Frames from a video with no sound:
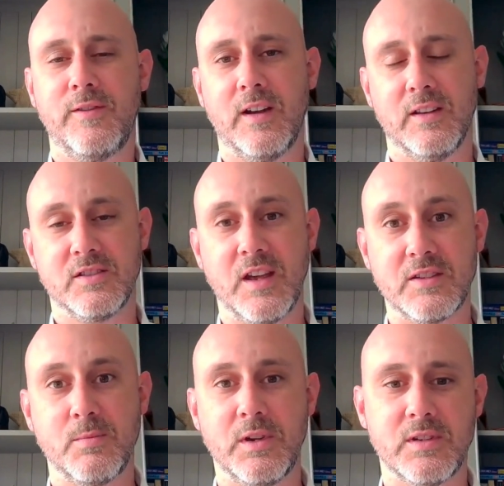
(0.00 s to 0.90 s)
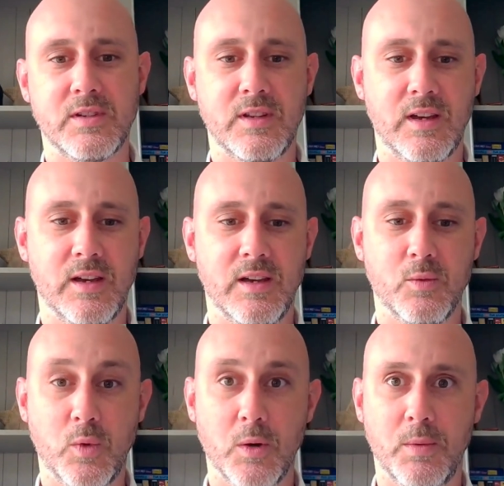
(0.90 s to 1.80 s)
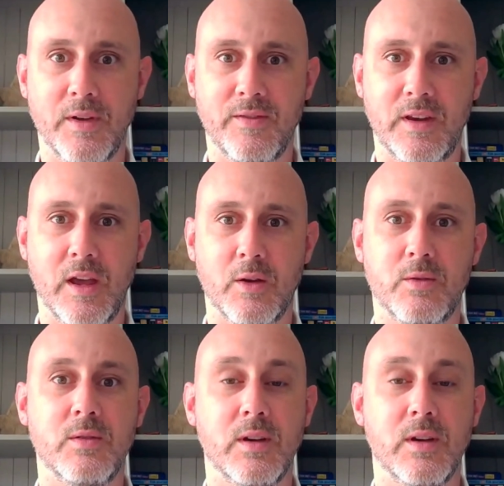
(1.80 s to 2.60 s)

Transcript: final assessment, it will be a video